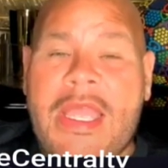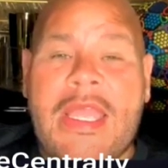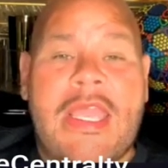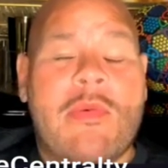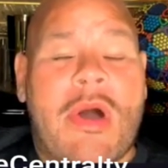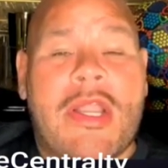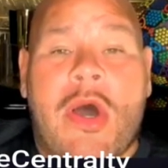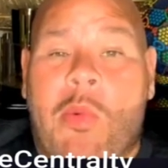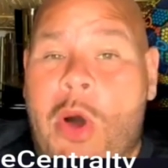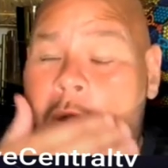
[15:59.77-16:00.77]
He won the
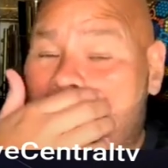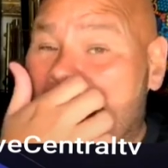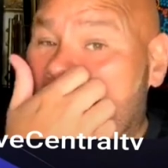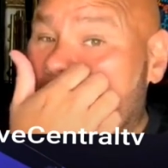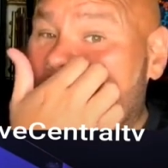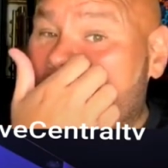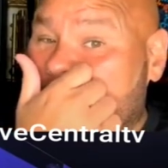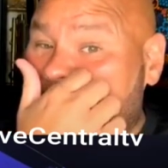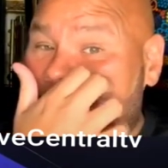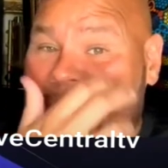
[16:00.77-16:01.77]
award. But let me
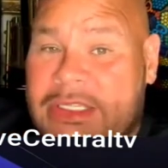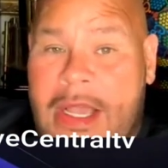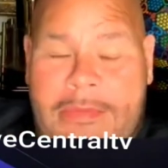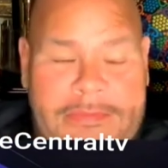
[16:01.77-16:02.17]
tell you something.